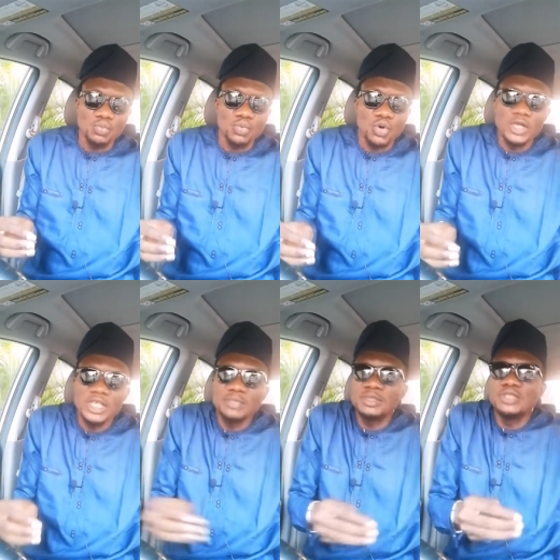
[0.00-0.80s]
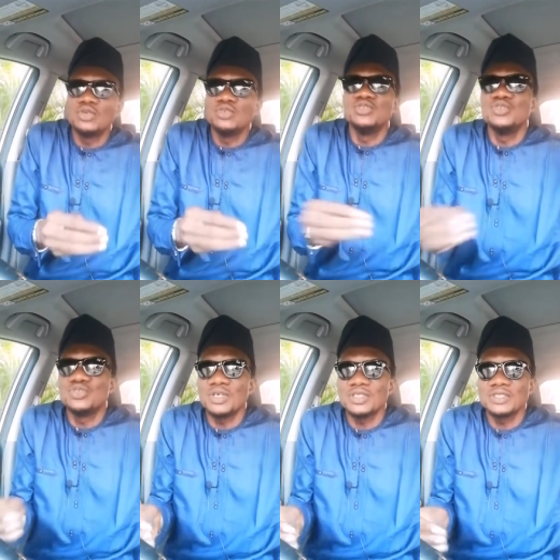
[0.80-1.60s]
Holy Spirit don't use
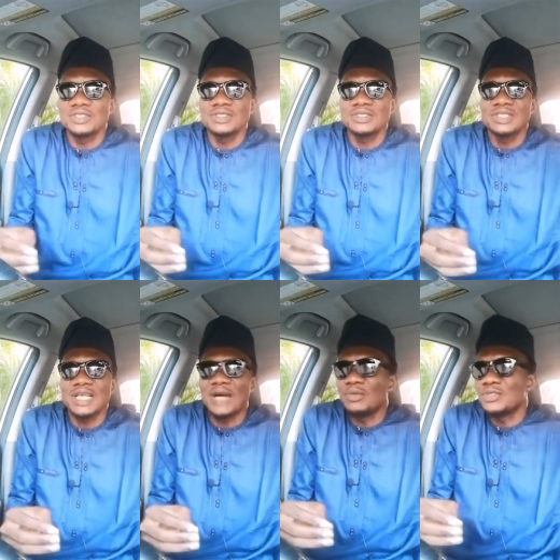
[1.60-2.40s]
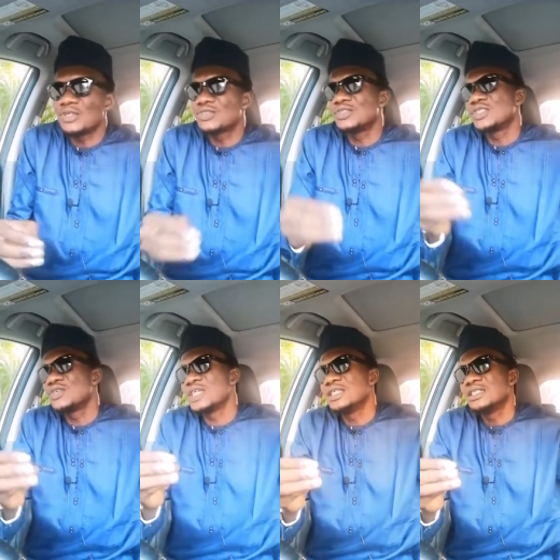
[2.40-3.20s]
us and we just don't say,
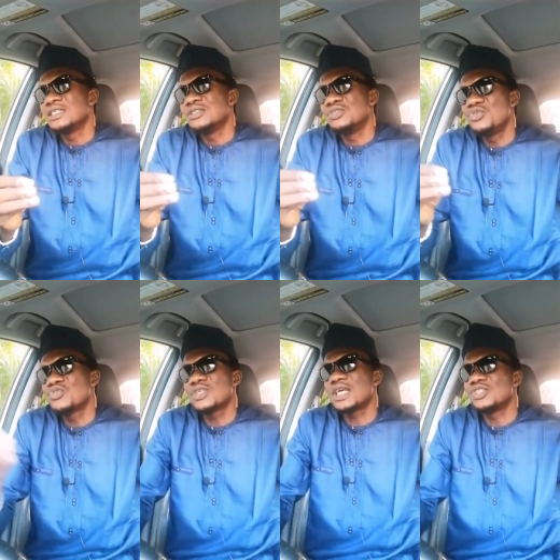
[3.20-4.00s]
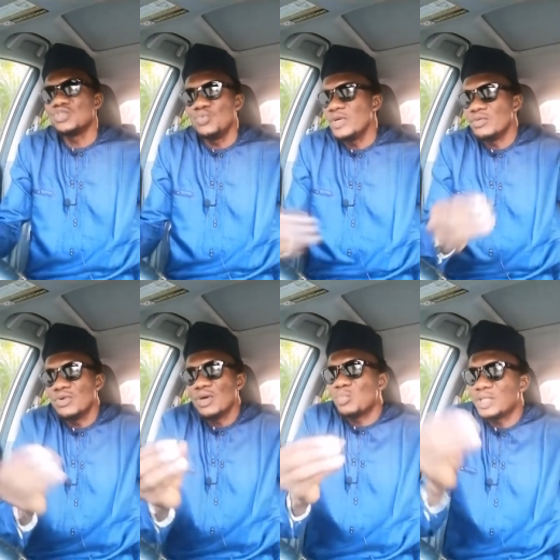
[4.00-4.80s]
okay, use us as you will.
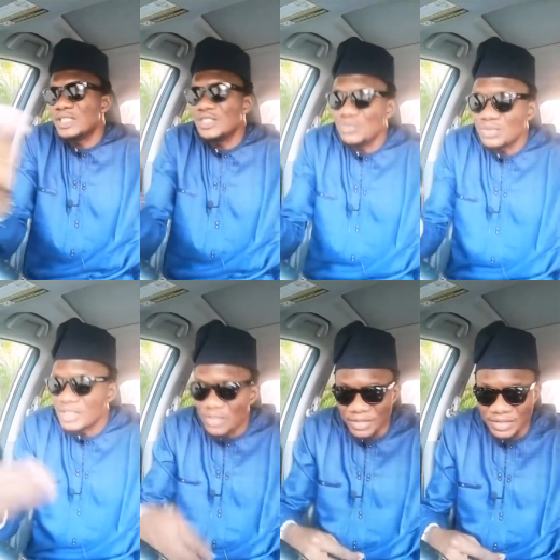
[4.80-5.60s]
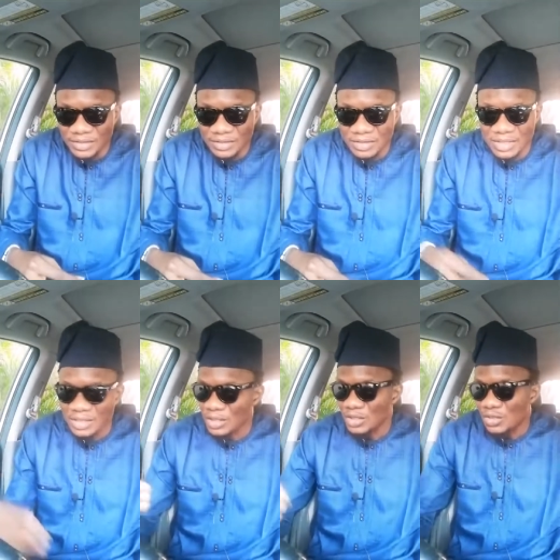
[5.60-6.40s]
Nobody uses us.
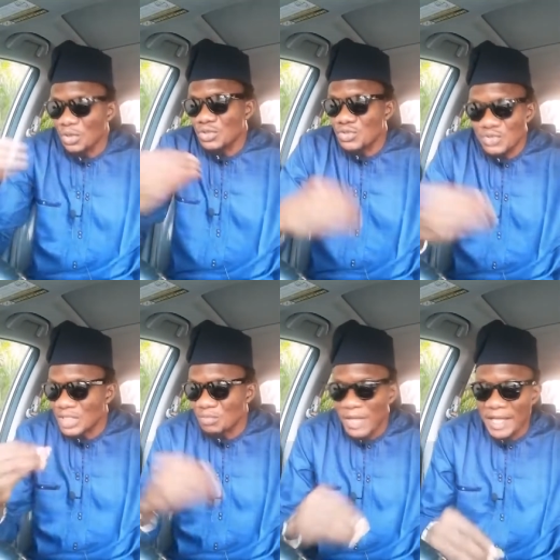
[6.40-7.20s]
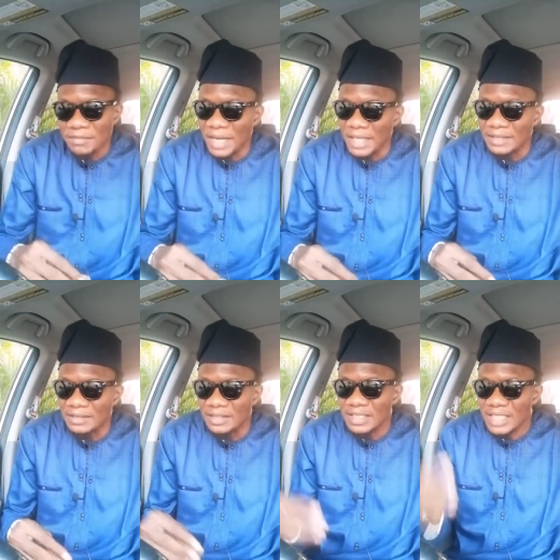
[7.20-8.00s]
You don't use a black man.
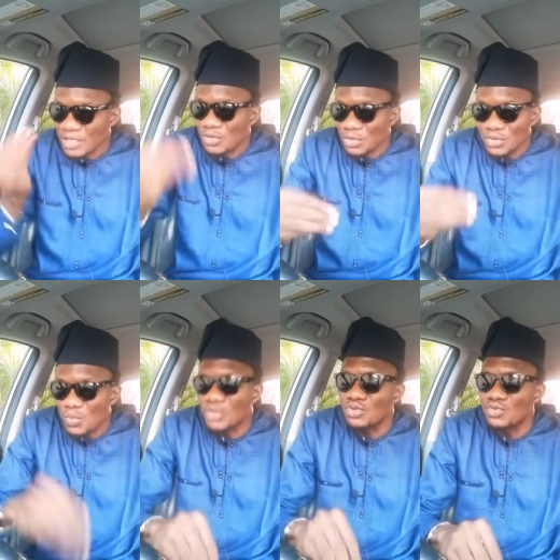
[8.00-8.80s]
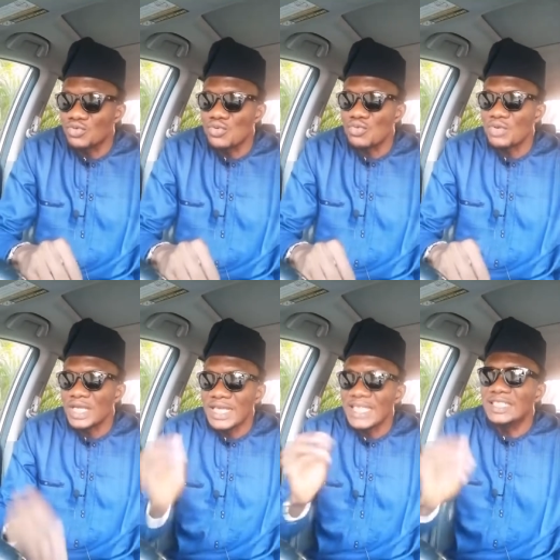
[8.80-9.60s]
He knows what to do.
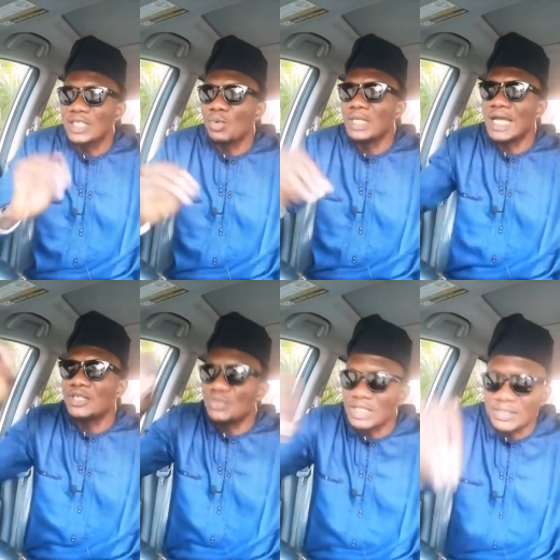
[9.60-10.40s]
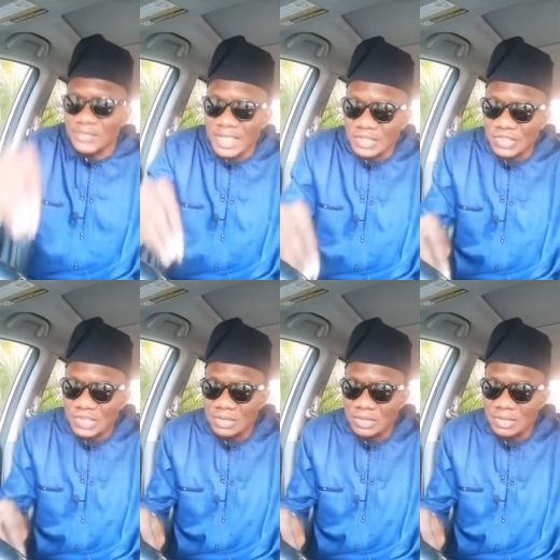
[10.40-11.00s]
He's the one that uses things.